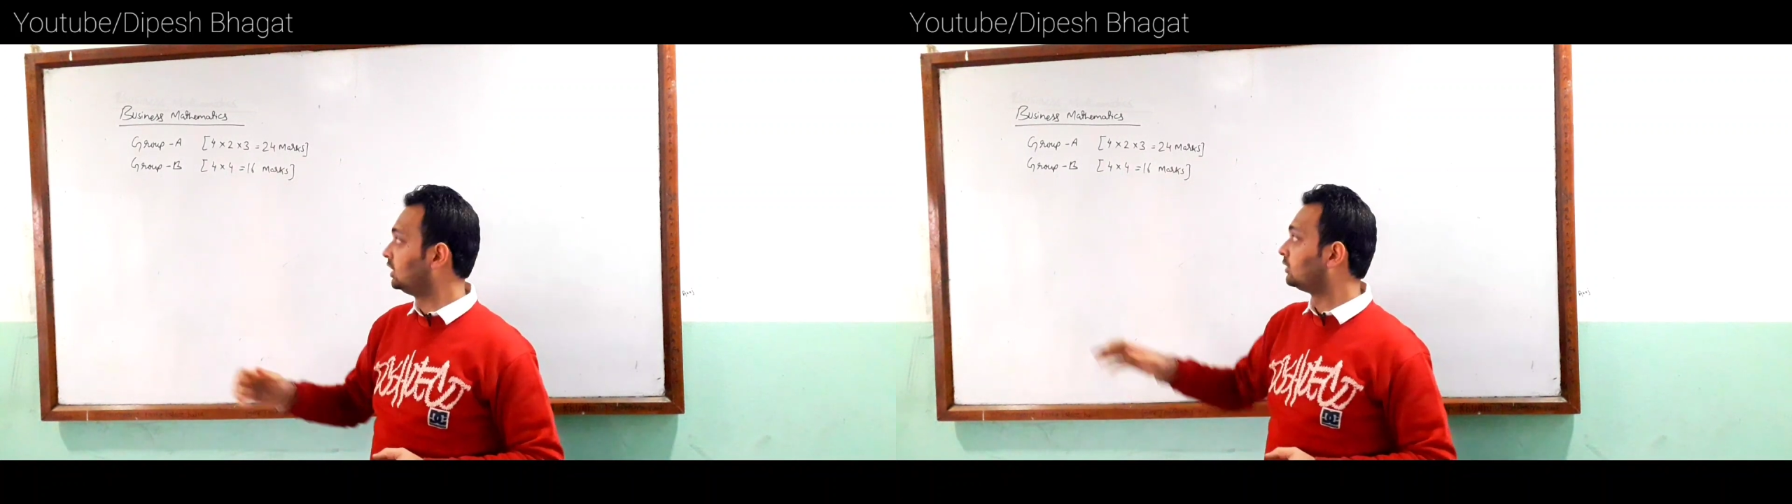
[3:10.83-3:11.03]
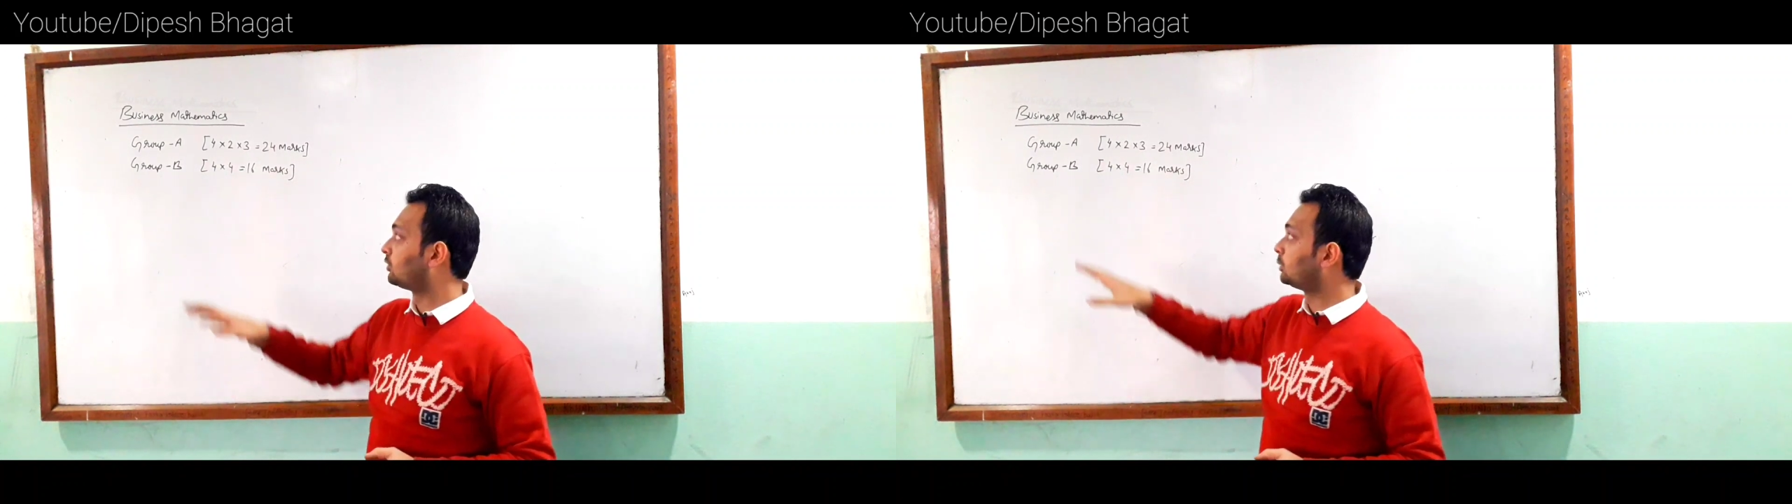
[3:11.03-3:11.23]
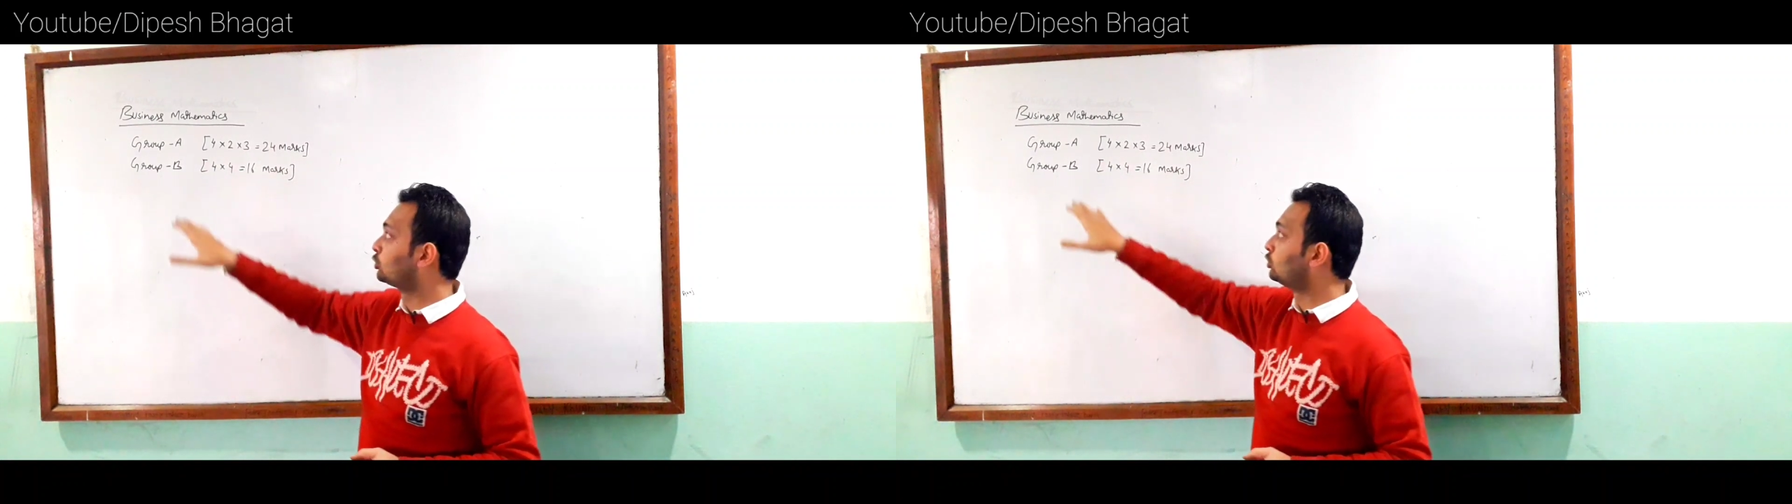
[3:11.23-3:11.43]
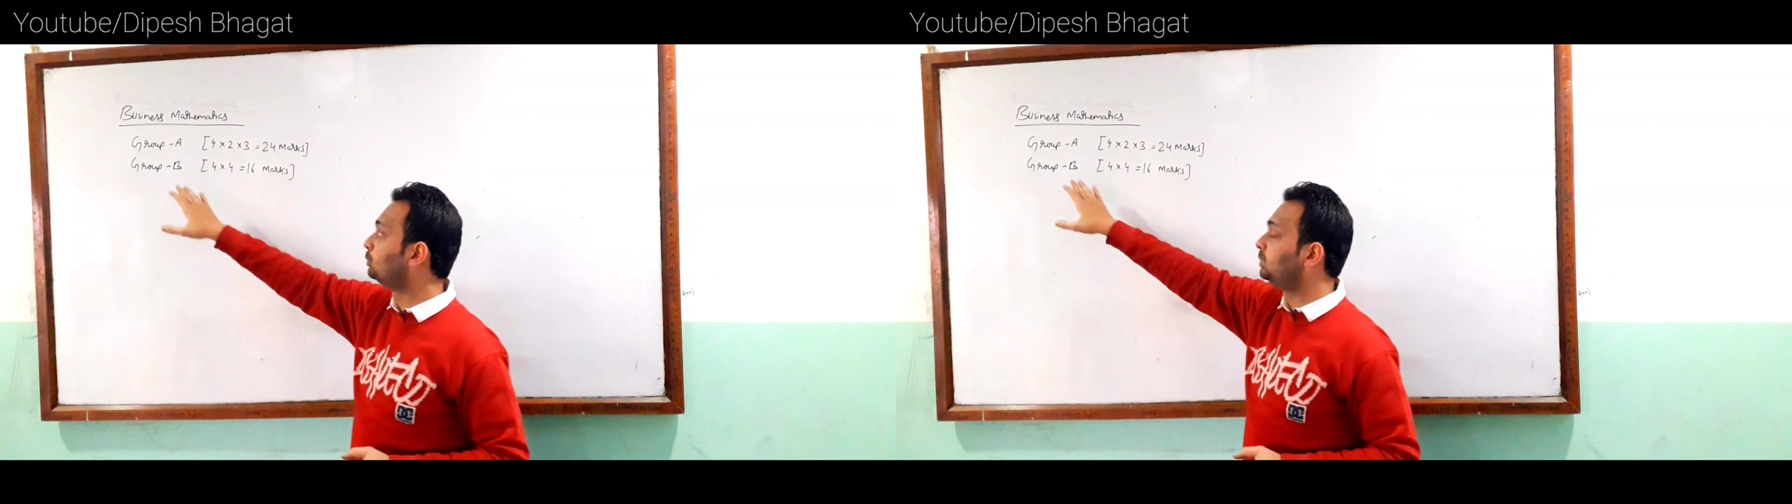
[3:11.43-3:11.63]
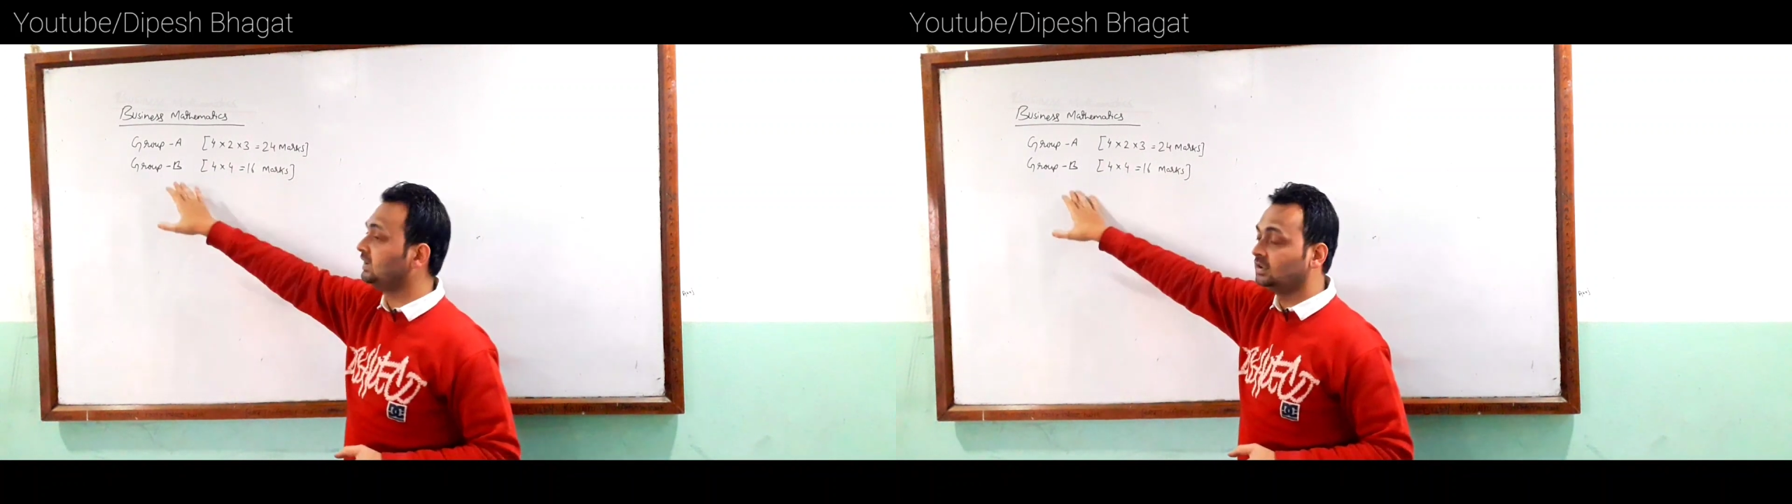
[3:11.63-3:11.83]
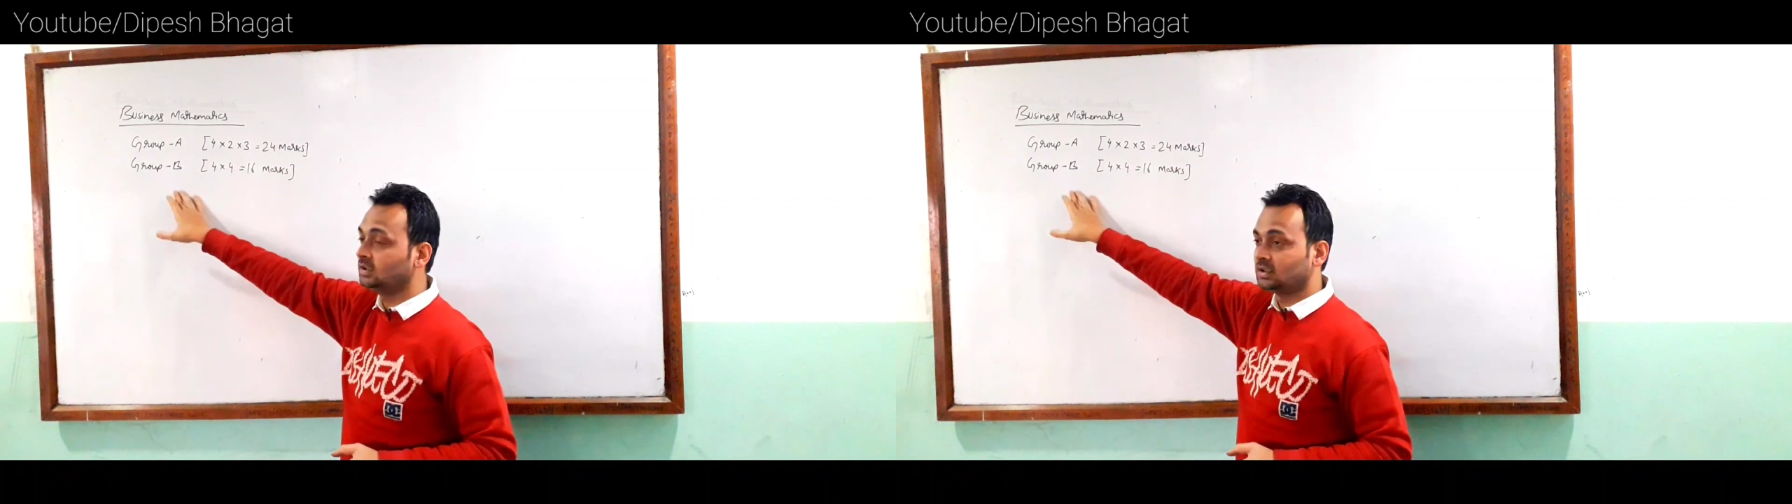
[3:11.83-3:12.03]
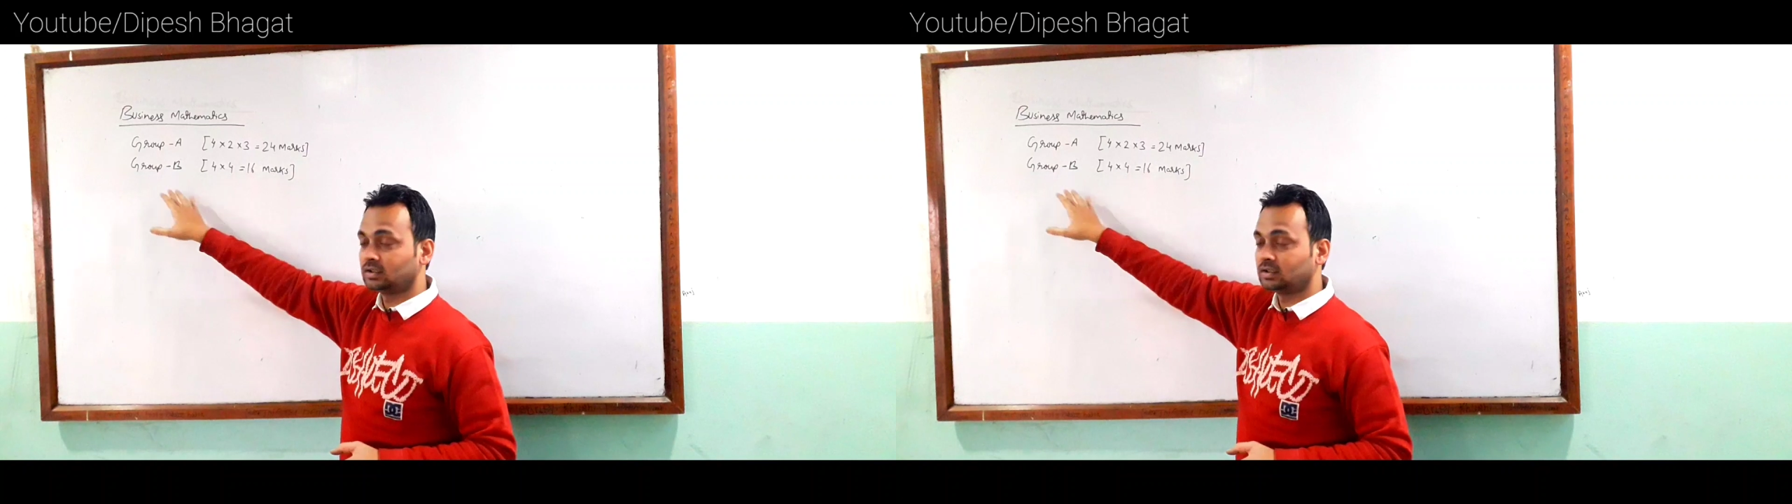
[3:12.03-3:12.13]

from group B,